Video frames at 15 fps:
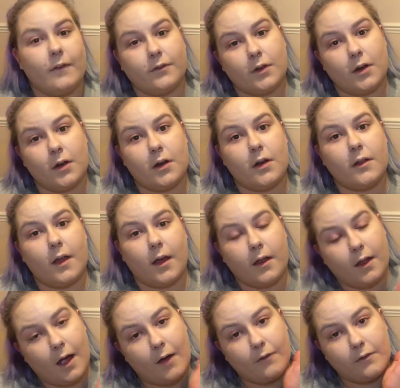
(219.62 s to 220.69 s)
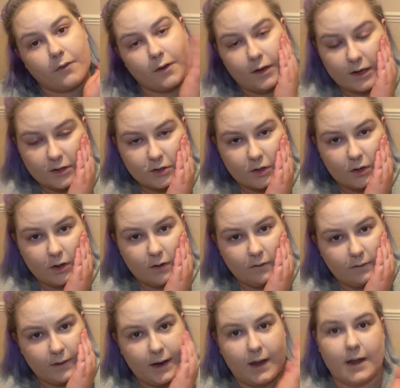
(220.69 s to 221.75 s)
After that you have your foundation on your
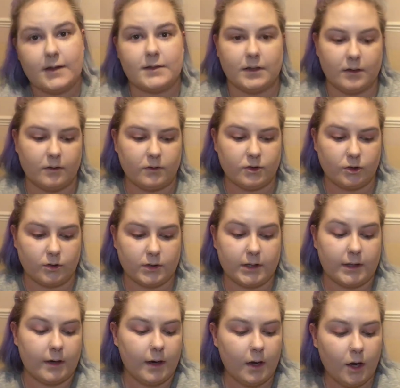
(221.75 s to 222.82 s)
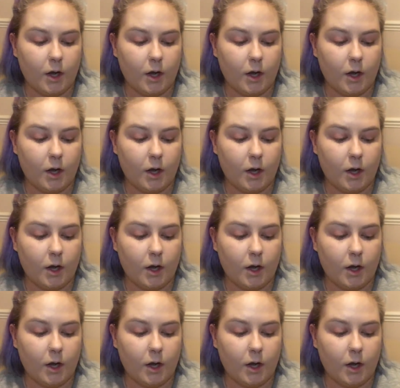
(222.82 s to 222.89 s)
face and all sorted,